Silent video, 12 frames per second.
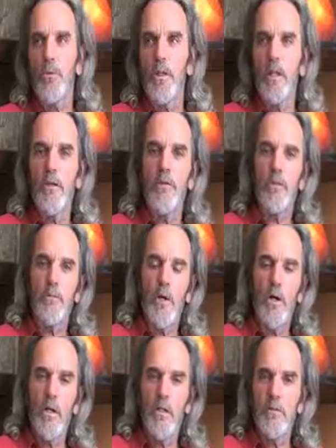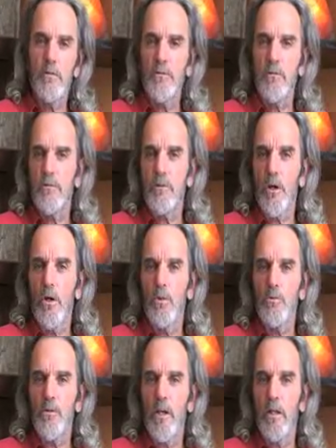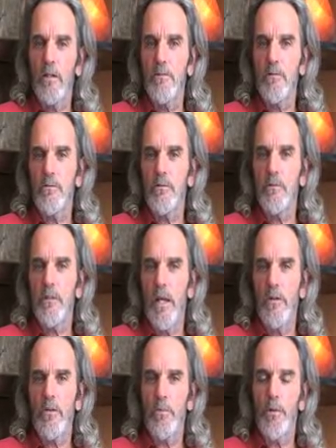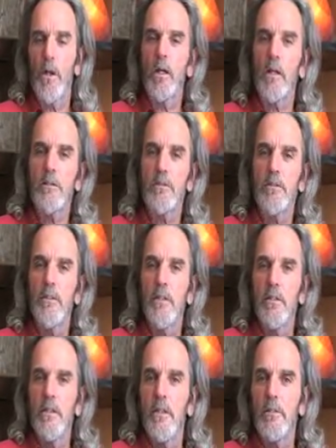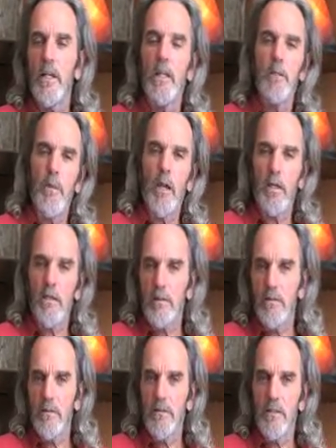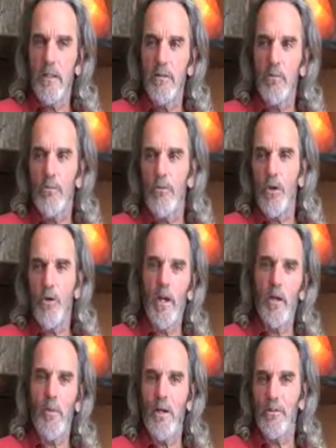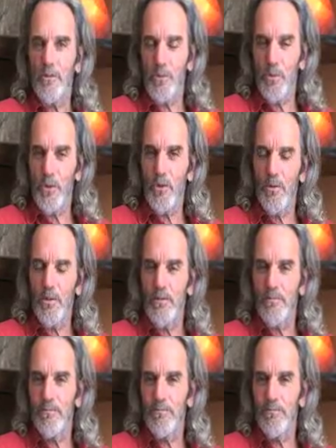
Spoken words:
we go to the mines, to wholesalers, gather the product, take it back and figure out ways to work with it.